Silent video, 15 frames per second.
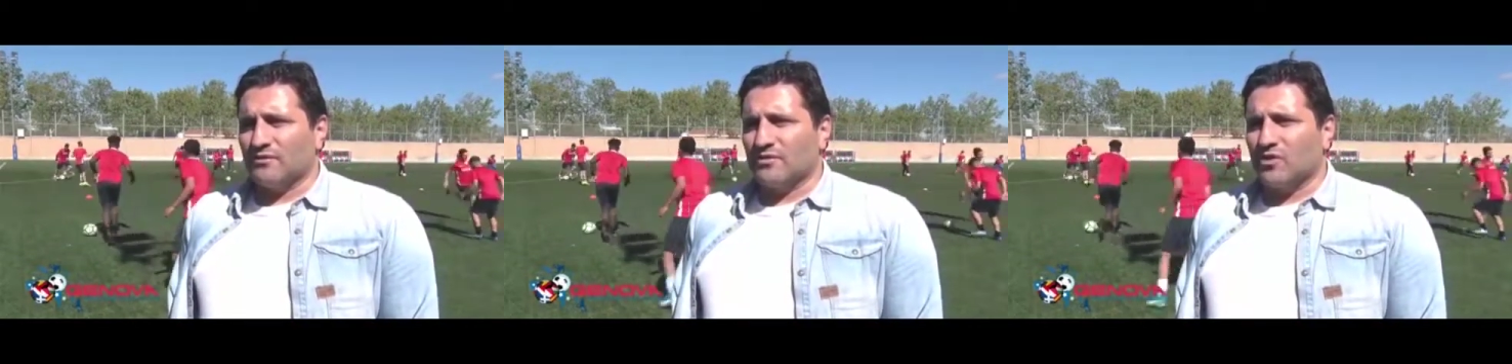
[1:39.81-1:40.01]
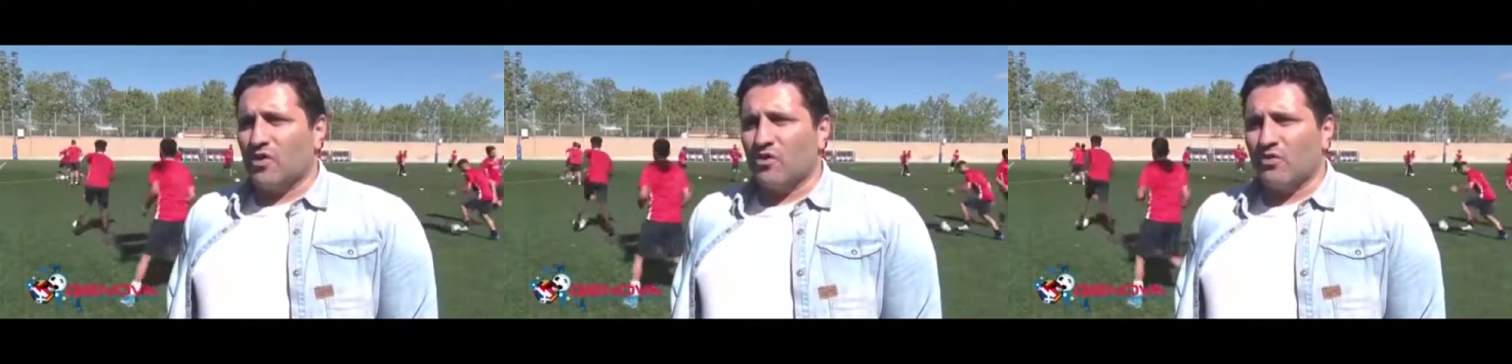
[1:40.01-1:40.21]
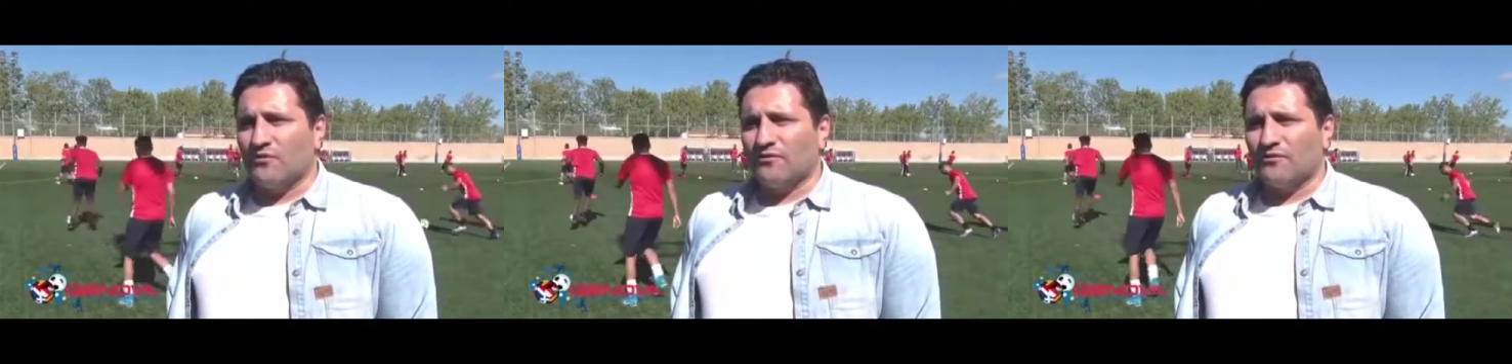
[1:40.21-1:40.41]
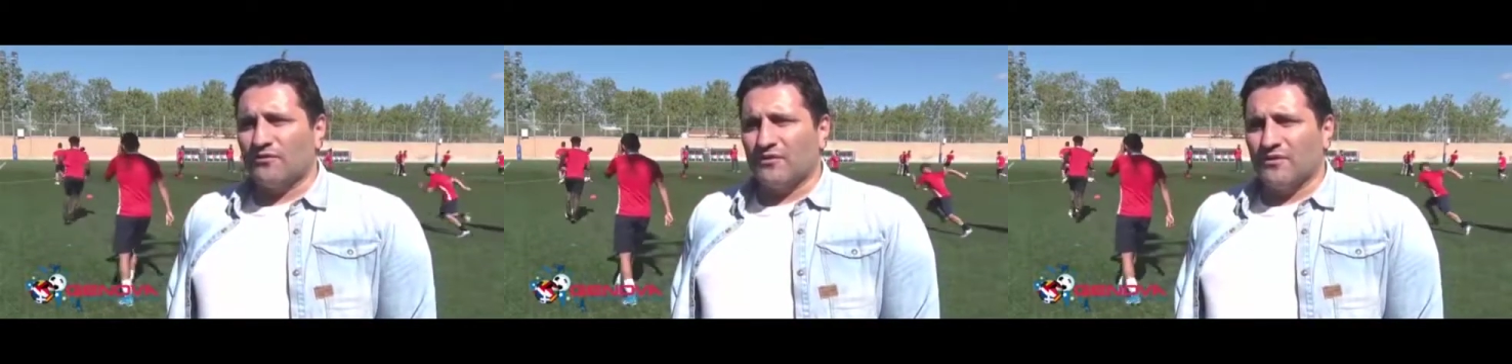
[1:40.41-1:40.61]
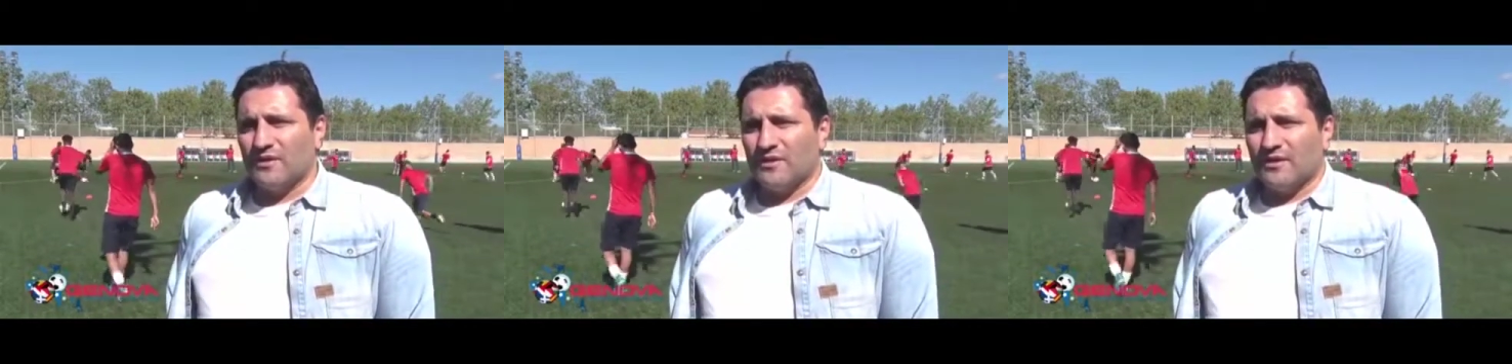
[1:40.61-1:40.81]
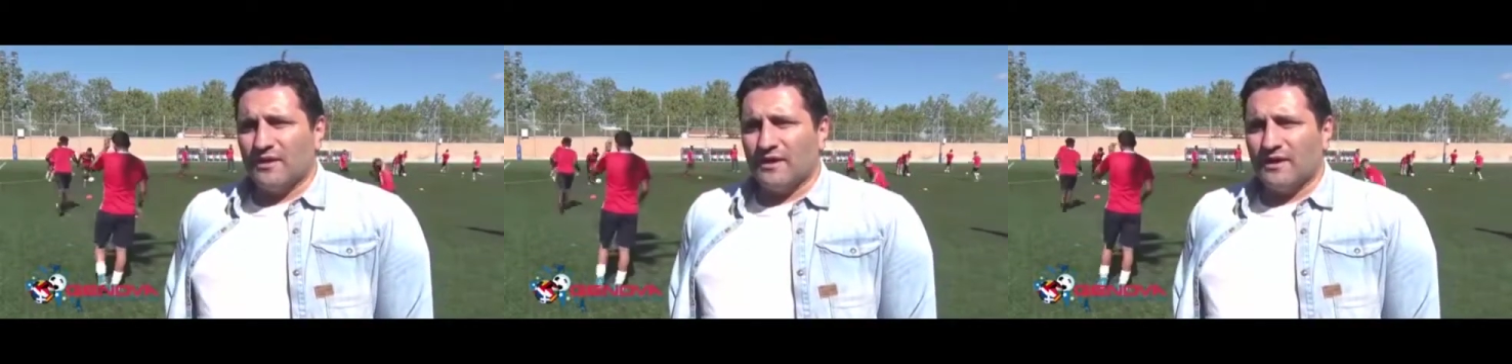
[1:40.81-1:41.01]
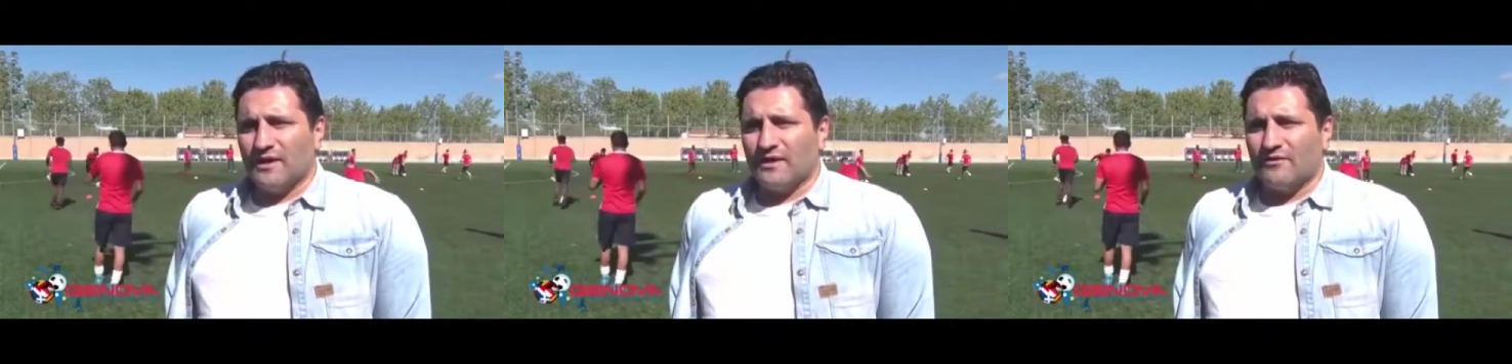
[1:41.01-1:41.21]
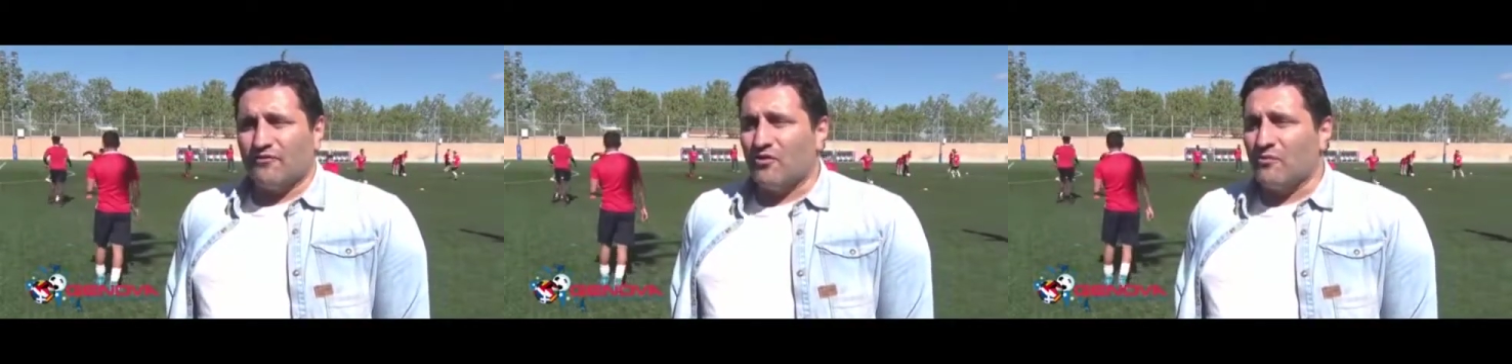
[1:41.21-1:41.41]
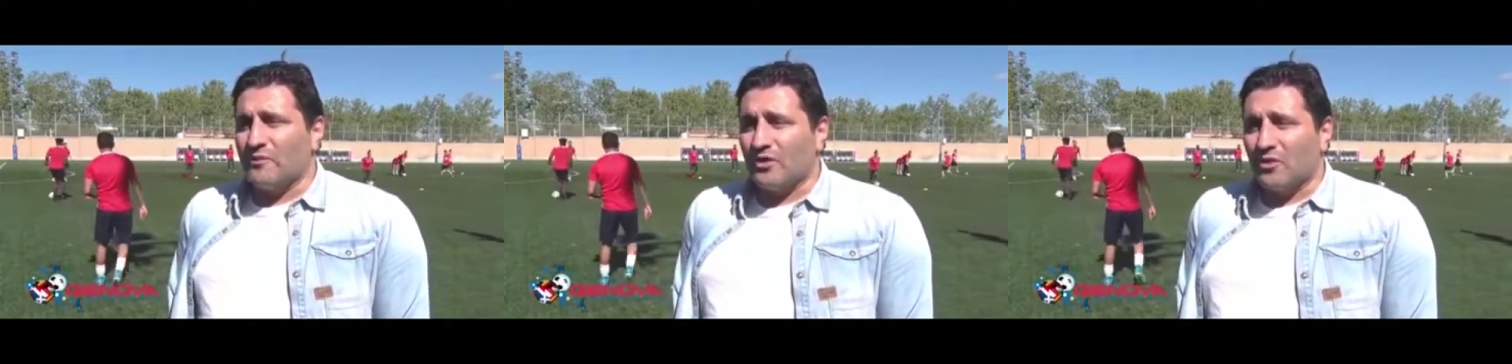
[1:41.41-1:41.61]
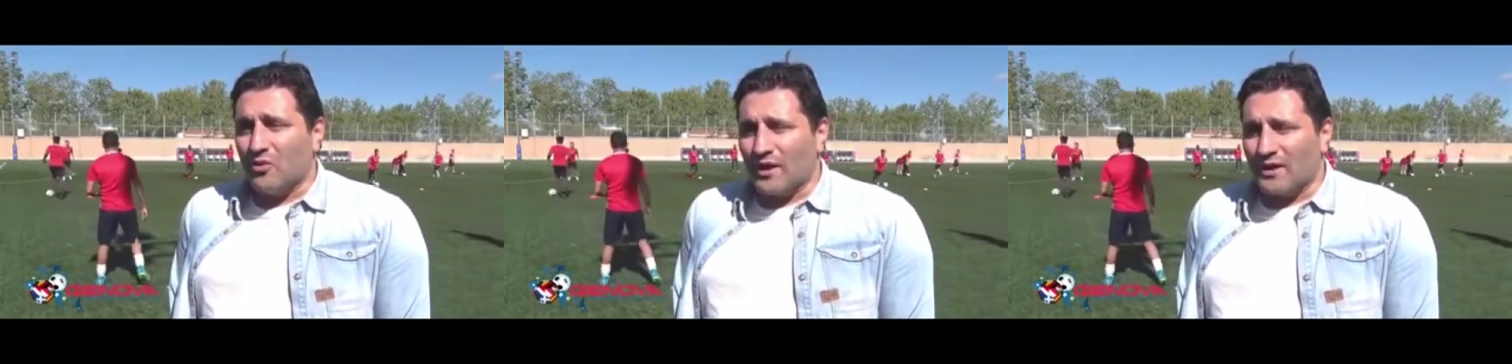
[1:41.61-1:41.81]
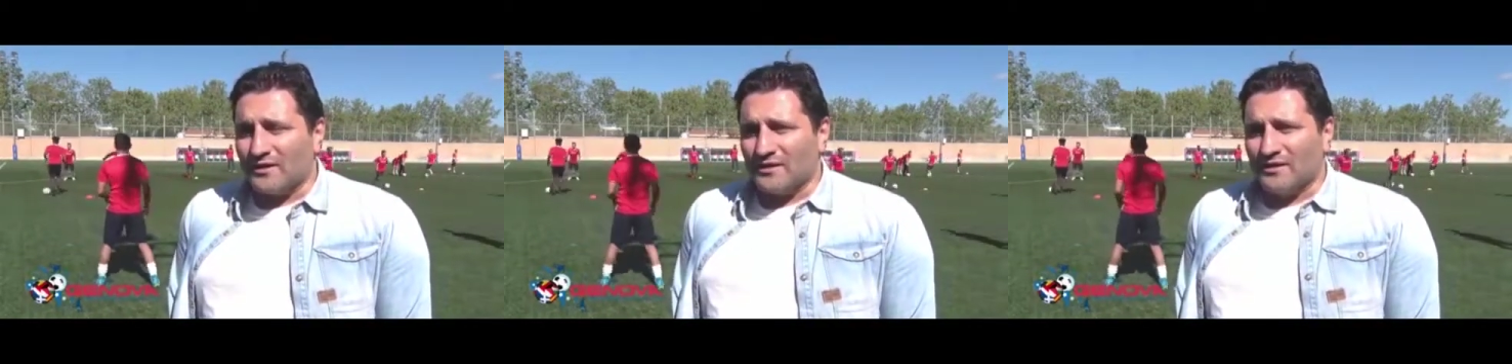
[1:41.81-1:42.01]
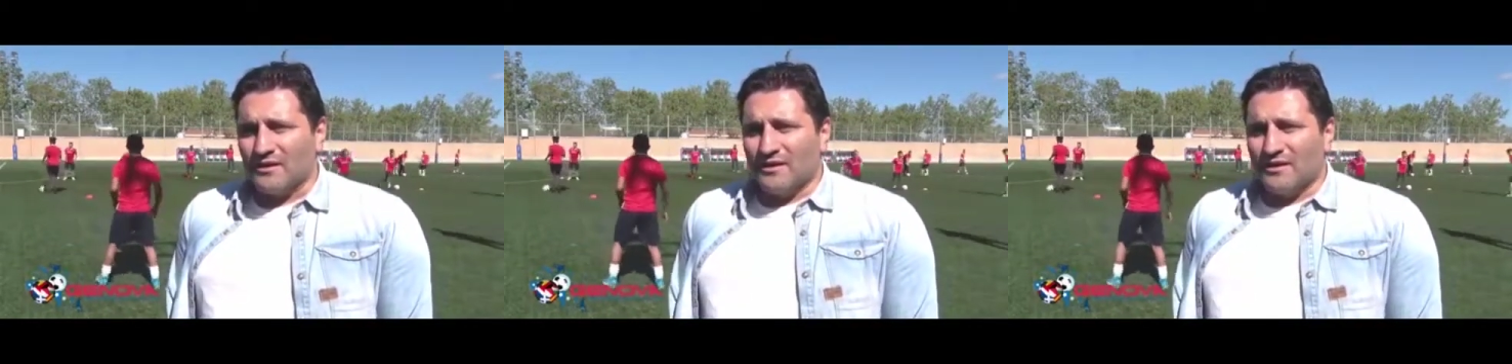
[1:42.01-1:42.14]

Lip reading: golf, Formula One.